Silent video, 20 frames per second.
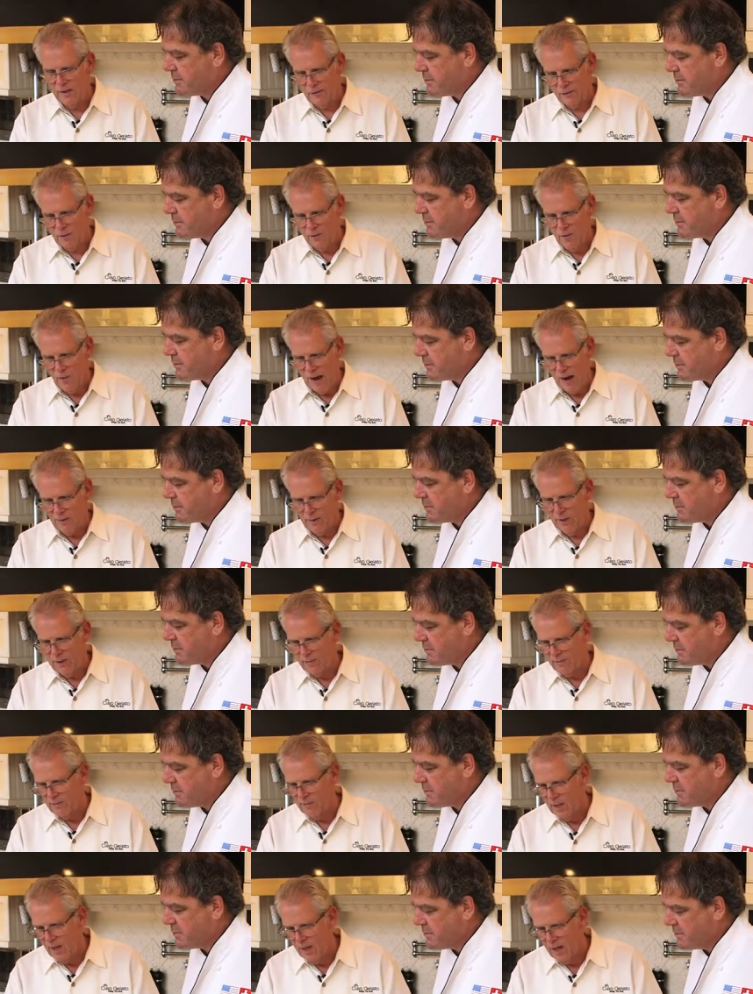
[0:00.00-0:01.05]
Speaker 1: throughout it.
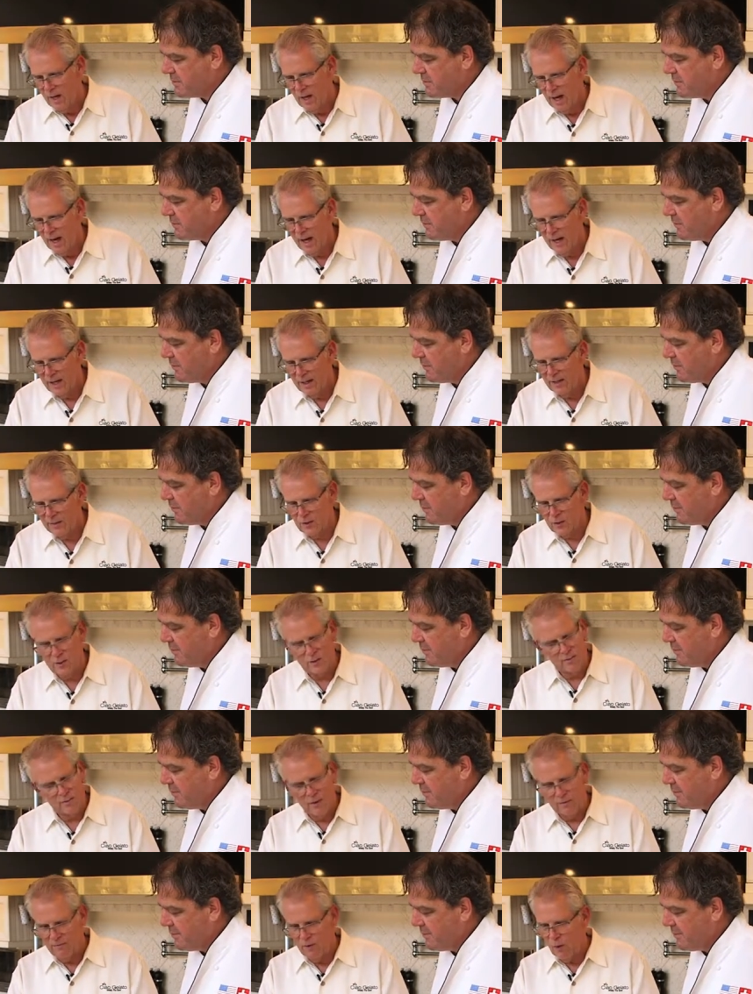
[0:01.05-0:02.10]
Uh, it's
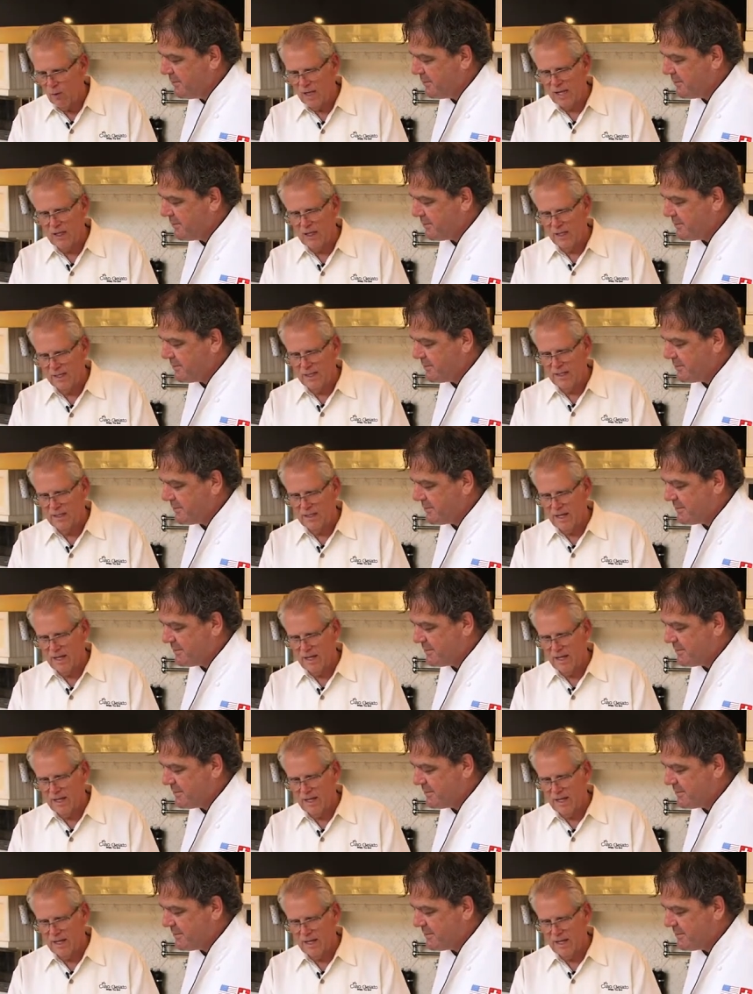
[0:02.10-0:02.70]
a very clean